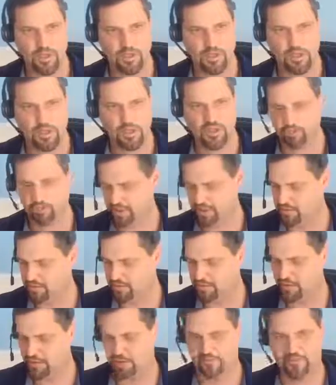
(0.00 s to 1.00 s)
Let's split
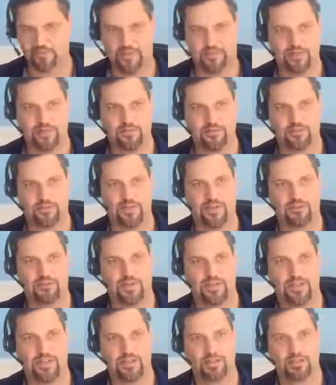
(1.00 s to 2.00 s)
the money
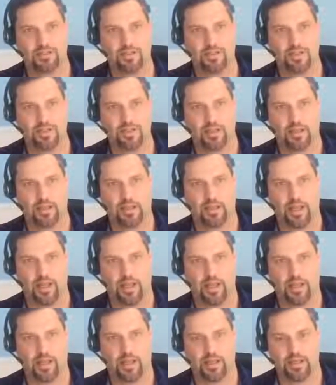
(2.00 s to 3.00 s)
50-50.
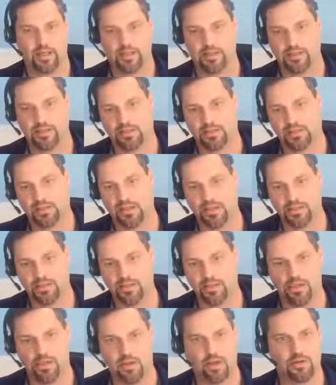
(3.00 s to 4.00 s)
And
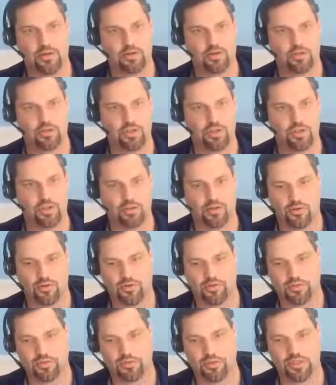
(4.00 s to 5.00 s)
let's go
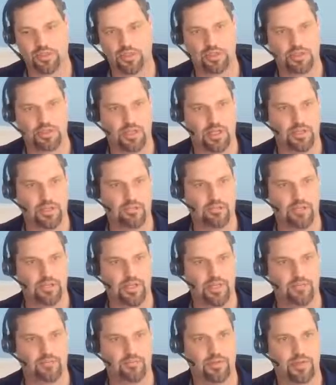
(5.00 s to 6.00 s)
to, let's say, the
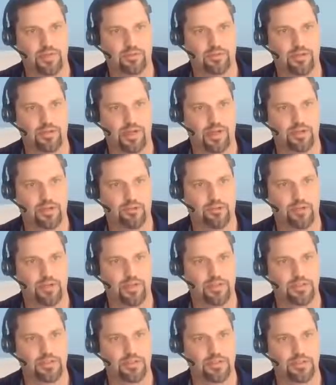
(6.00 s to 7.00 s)
BNB
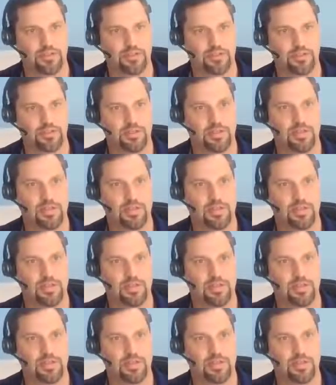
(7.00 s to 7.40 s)
Paribas